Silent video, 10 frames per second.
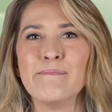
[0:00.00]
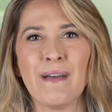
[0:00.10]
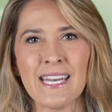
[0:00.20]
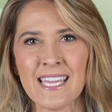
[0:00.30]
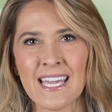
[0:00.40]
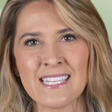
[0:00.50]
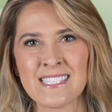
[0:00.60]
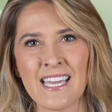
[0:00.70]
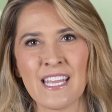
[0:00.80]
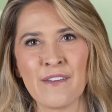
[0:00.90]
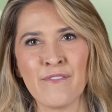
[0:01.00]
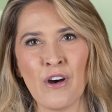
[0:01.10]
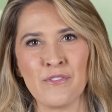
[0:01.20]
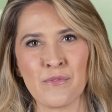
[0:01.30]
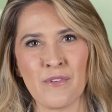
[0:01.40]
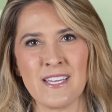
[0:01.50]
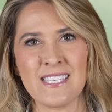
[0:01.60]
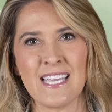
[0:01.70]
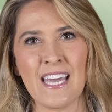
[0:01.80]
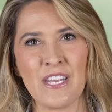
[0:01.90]
Many kids getting involved in
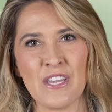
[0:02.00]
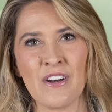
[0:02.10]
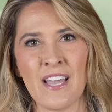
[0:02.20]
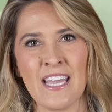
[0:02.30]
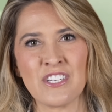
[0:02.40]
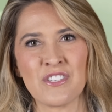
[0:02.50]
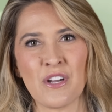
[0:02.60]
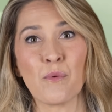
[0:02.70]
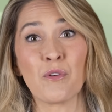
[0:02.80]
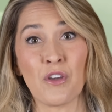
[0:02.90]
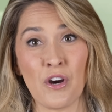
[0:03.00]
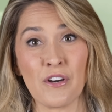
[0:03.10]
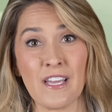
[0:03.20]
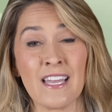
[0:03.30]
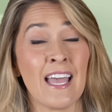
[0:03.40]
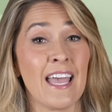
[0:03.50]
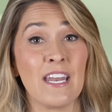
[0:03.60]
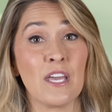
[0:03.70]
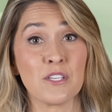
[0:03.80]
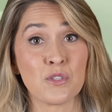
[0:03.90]
racing at a young age start with karting,
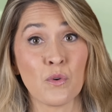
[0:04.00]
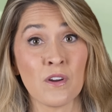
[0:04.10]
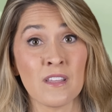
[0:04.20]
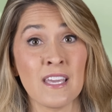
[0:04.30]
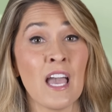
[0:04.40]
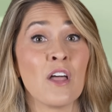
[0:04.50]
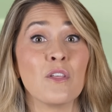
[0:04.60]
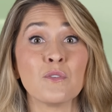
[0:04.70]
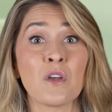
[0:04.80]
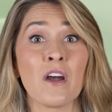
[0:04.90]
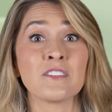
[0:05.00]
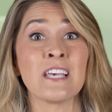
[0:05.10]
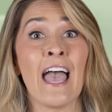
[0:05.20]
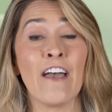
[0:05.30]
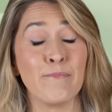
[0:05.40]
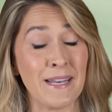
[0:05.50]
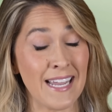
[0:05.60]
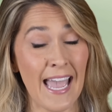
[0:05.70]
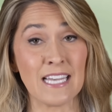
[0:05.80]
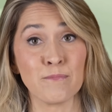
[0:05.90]
and historically, those karts have been
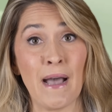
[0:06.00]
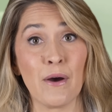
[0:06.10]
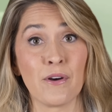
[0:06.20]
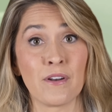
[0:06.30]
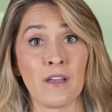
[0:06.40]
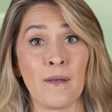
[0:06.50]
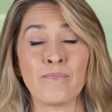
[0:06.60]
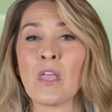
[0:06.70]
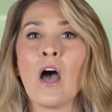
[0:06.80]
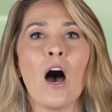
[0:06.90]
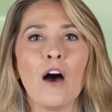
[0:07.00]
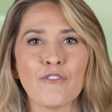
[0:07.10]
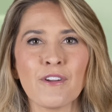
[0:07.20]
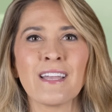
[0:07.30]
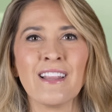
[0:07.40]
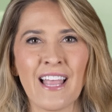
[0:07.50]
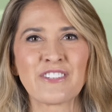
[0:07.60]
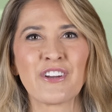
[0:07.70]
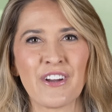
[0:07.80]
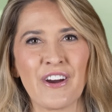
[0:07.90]
gas-powered. Offering
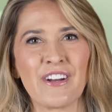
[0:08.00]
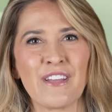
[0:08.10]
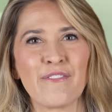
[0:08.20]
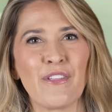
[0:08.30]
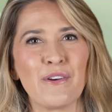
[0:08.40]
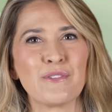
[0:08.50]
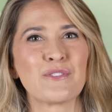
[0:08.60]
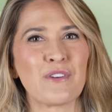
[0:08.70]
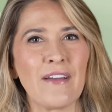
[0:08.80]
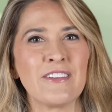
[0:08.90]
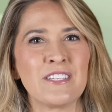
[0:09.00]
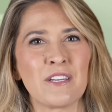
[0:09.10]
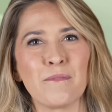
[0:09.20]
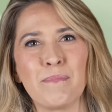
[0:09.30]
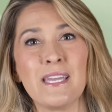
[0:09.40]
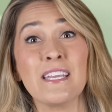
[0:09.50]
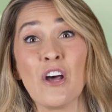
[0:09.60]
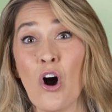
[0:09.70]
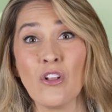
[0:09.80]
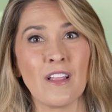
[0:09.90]
electric karting for those striving to compete in
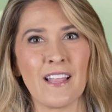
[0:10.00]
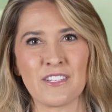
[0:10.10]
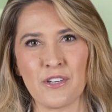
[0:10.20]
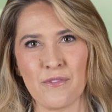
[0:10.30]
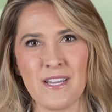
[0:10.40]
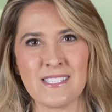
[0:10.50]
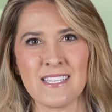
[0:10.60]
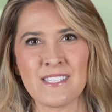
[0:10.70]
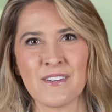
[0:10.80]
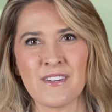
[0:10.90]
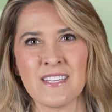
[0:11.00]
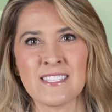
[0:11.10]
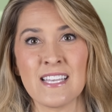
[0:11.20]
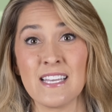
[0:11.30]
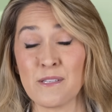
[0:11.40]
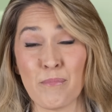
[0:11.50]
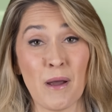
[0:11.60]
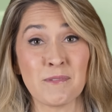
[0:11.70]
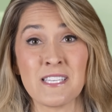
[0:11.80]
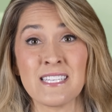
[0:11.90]
all-electric racing series is a
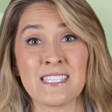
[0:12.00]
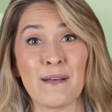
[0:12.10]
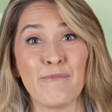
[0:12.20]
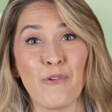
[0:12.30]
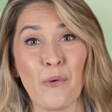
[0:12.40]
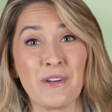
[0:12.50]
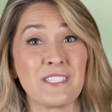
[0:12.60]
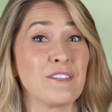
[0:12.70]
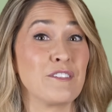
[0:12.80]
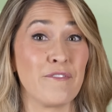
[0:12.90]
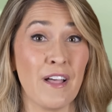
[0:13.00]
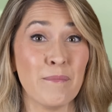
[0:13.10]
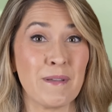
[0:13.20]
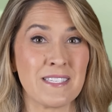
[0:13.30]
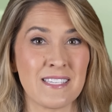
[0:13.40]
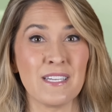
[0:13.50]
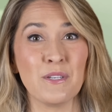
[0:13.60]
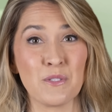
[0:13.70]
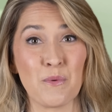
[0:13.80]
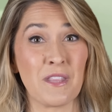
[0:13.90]
promising step forward to developing
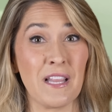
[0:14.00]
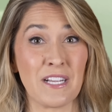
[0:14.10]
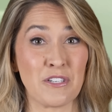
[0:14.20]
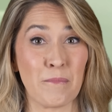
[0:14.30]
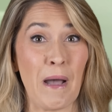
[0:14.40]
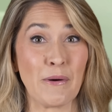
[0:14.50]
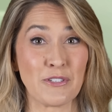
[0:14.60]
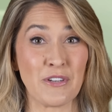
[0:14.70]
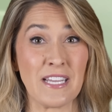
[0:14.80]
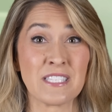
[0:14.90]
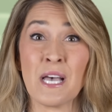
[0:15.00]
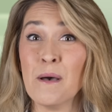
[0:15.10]
skills with electric powertrains,